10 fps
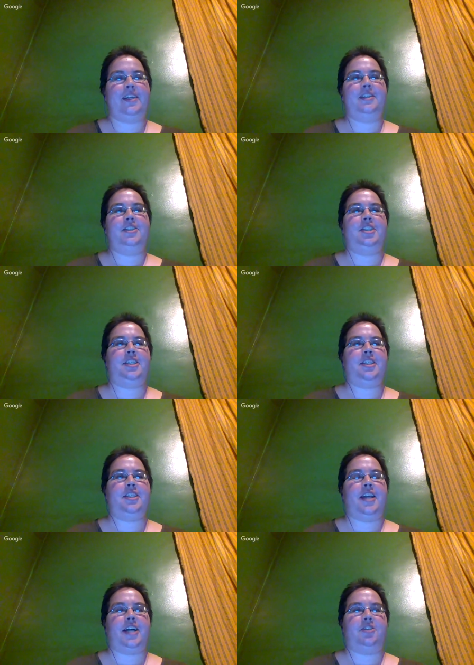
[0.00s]
she t-
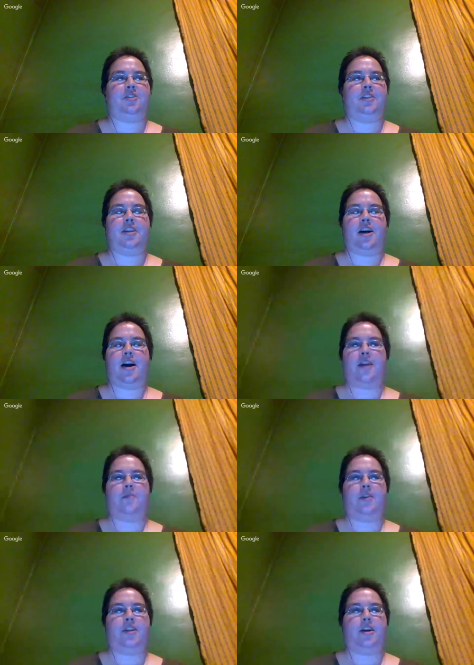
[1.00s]
actually tied
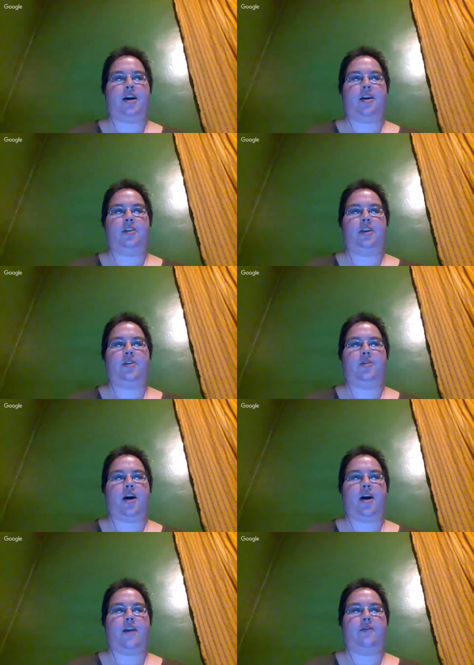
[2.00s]
with uh, Kealia
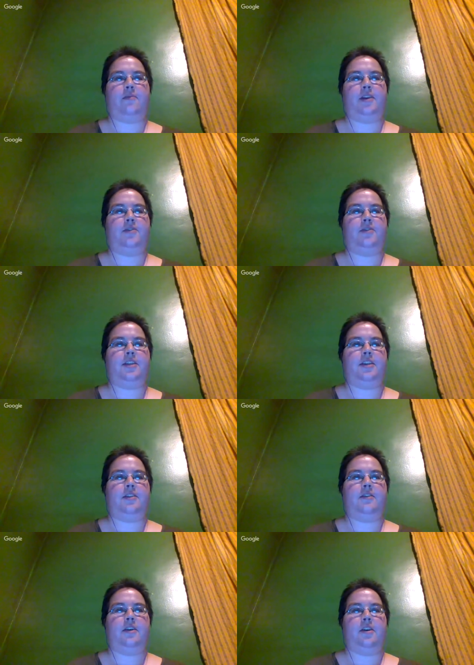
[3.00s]
Ohai from
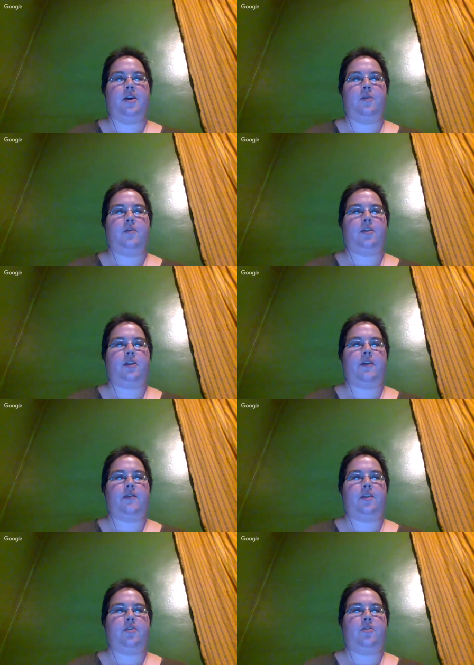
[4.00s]
Houston with
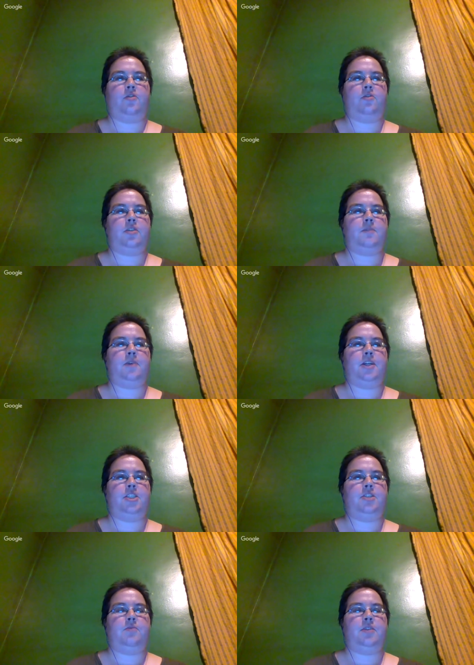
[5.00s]
11 goals, but
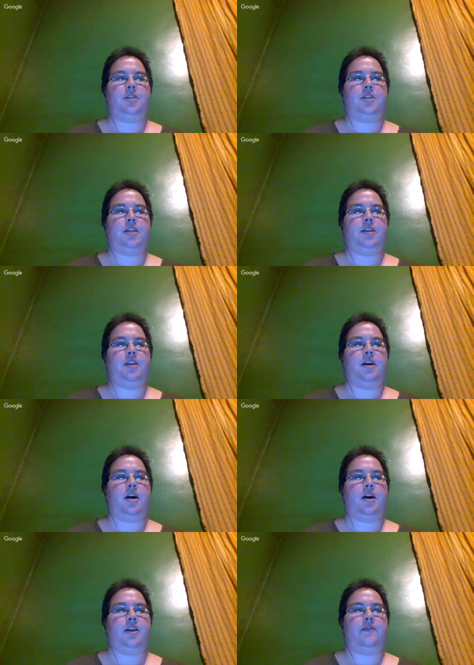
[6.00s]
she was
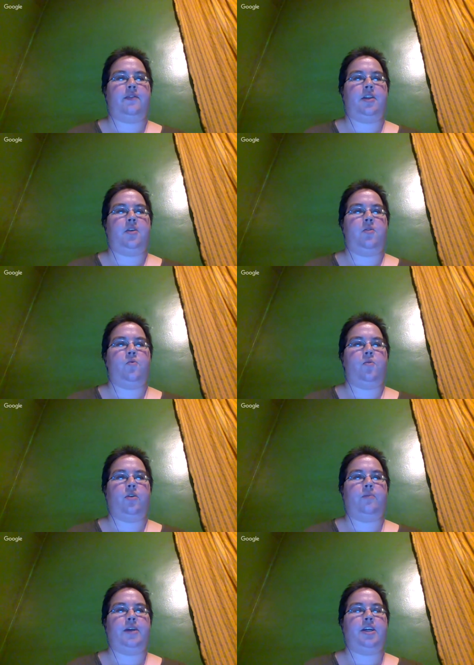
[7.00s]
uh, given the
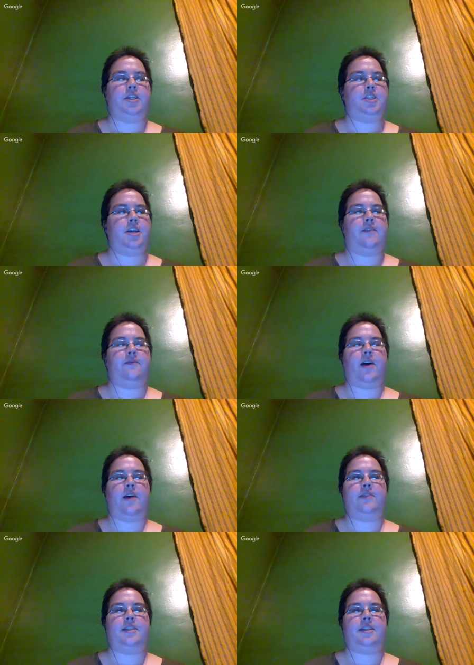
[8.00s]
award because she had
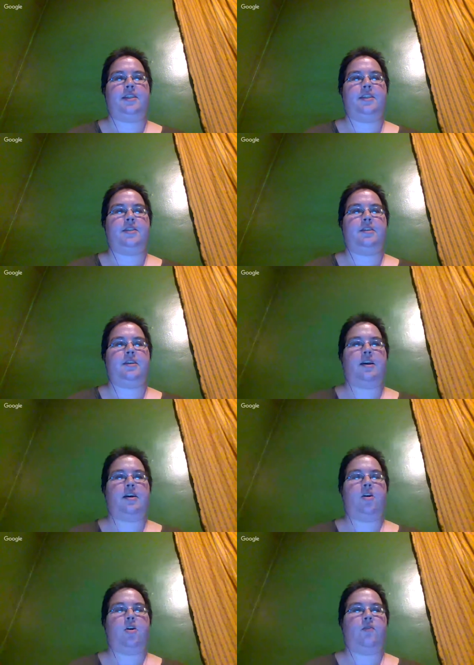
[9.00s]
five assists uh,
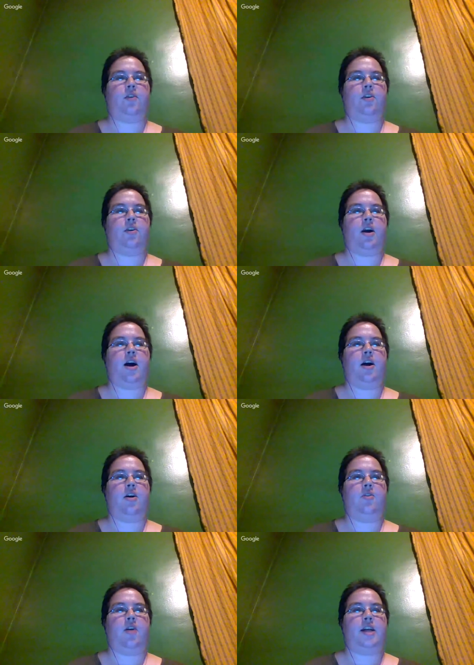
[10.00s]
over uh,
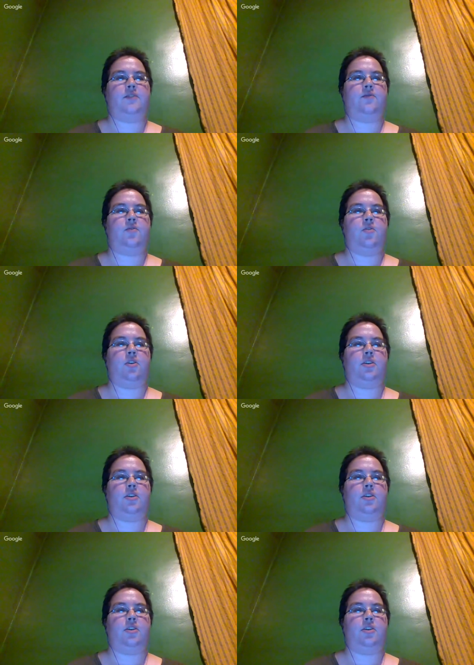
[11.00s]
Ohai's four.